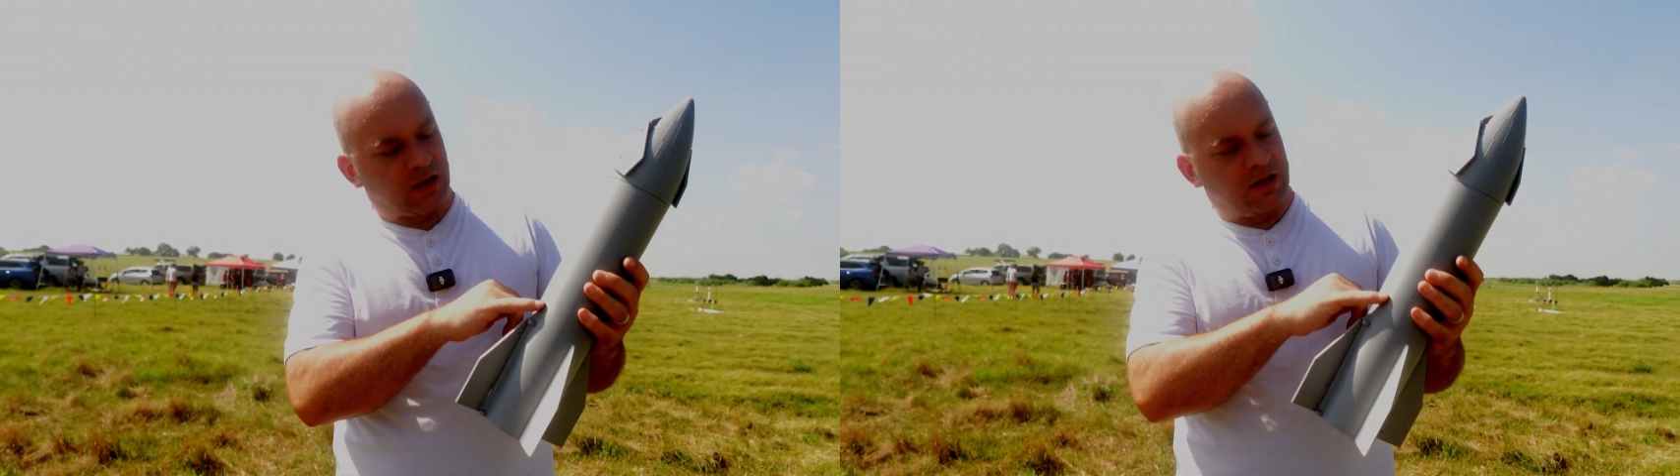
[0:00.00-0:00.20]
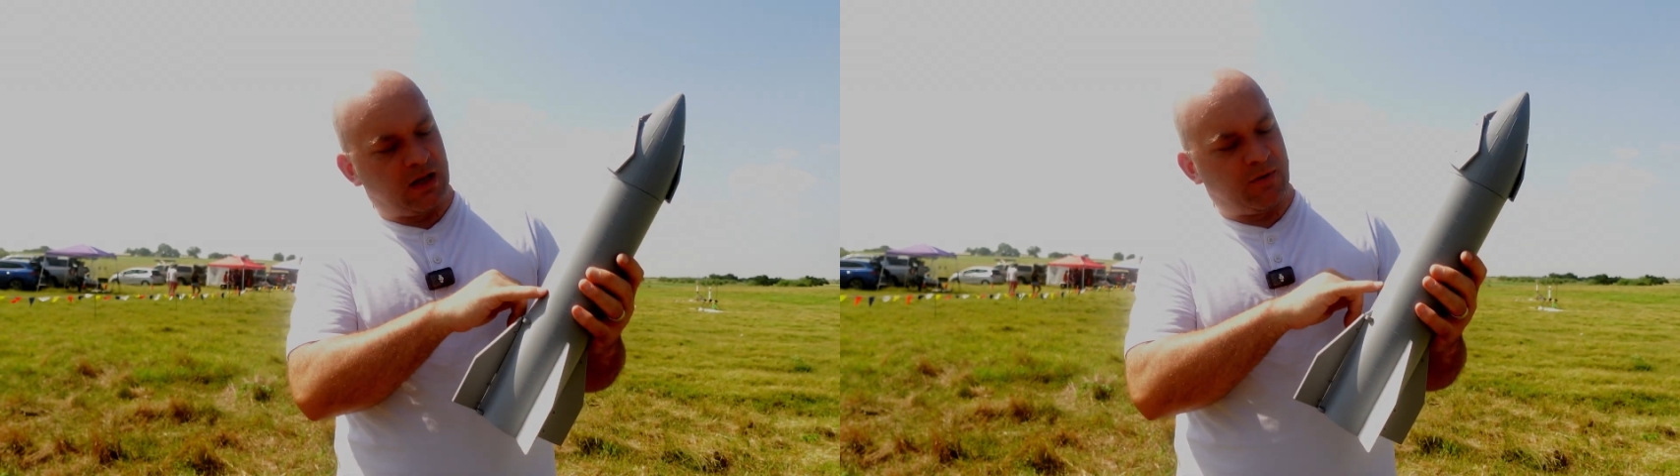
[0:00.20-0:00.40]
a
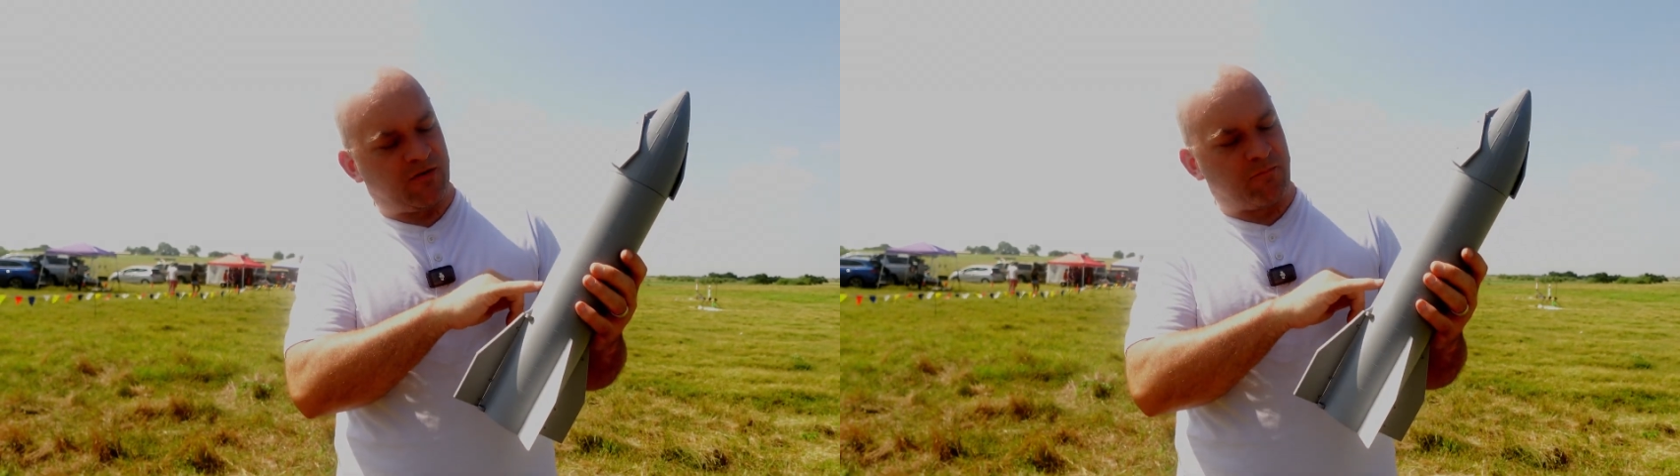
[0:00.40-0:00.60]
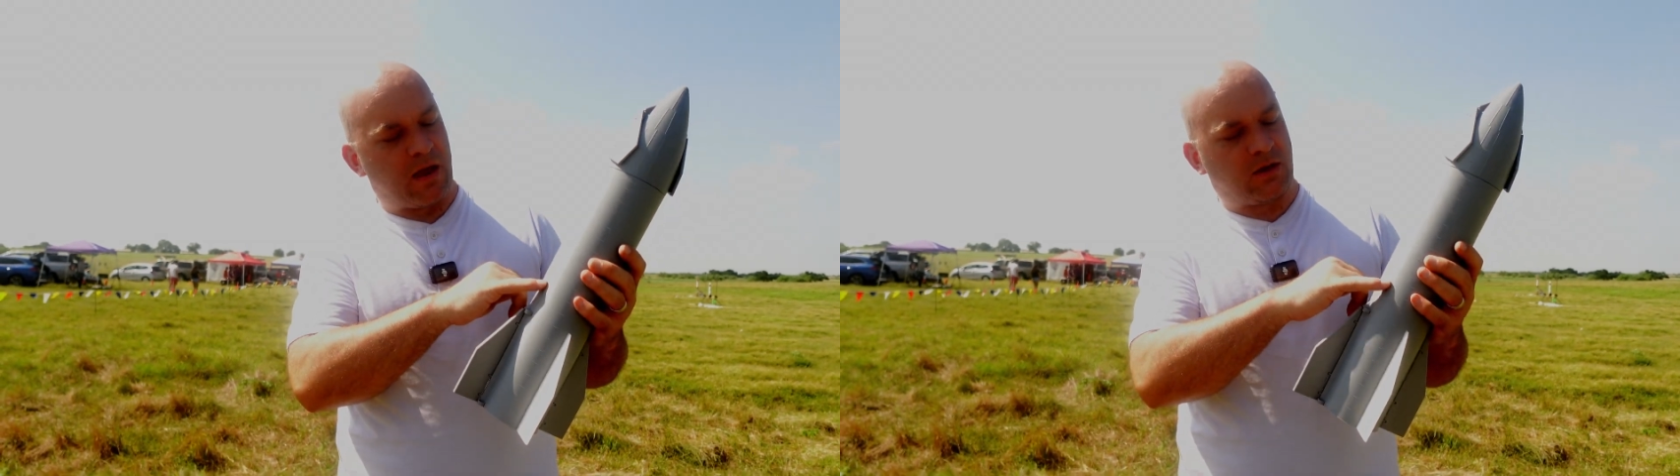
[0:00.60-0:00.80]
little bit
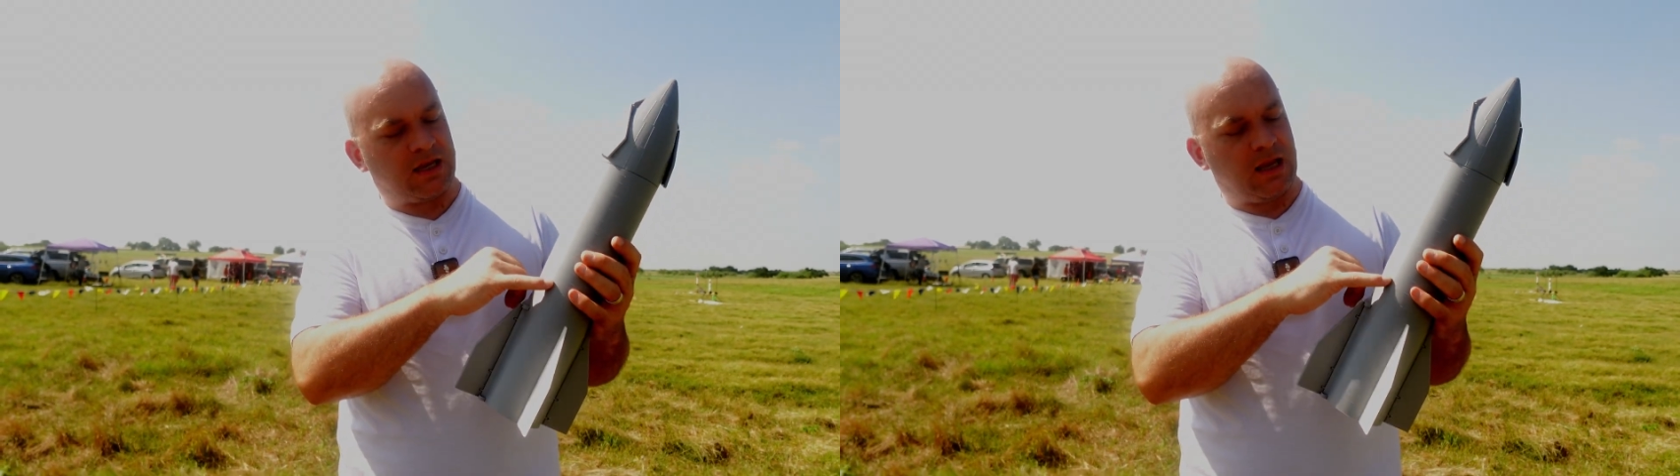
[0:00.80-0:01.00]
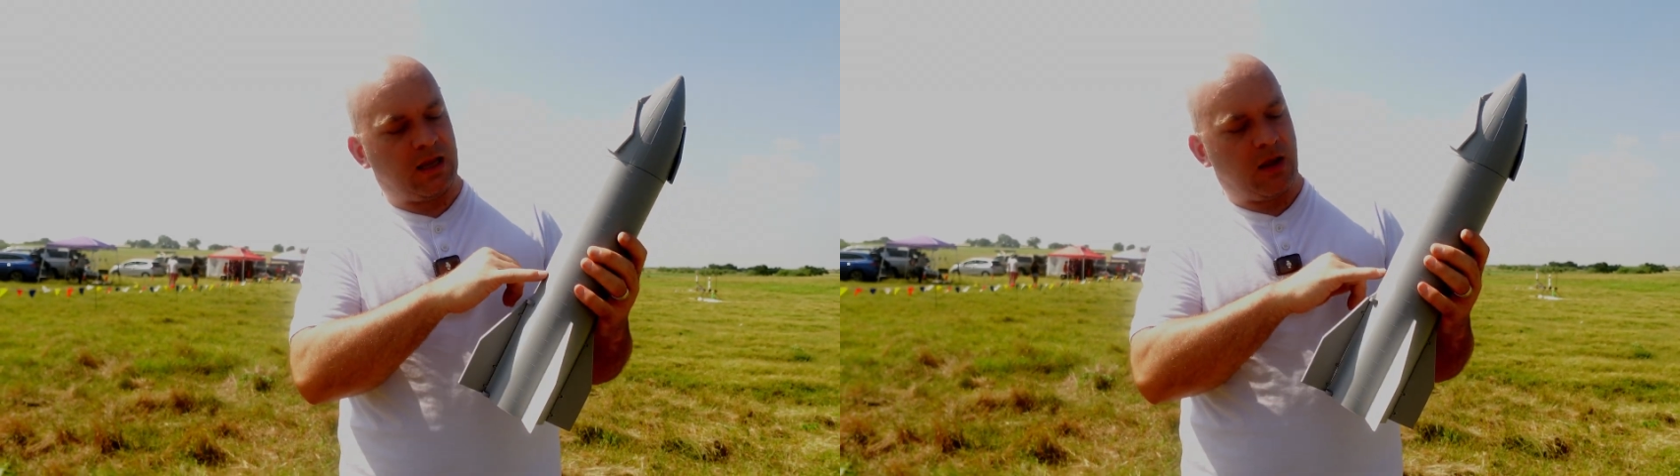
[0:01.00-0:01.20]
of
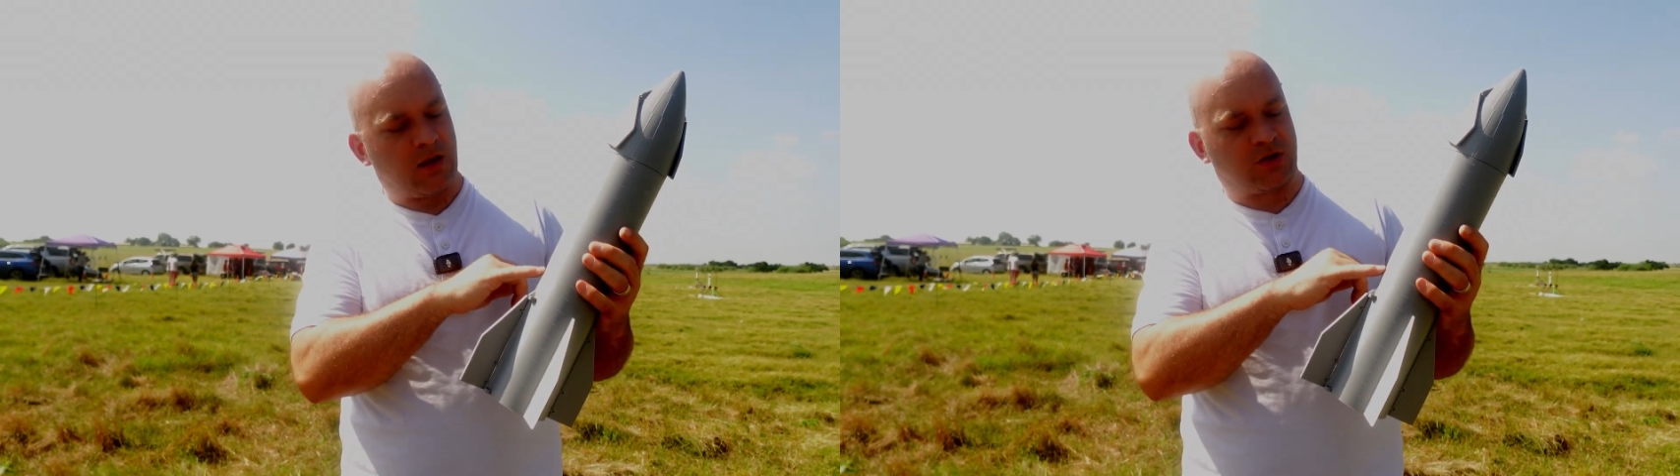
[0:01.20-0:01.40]
melting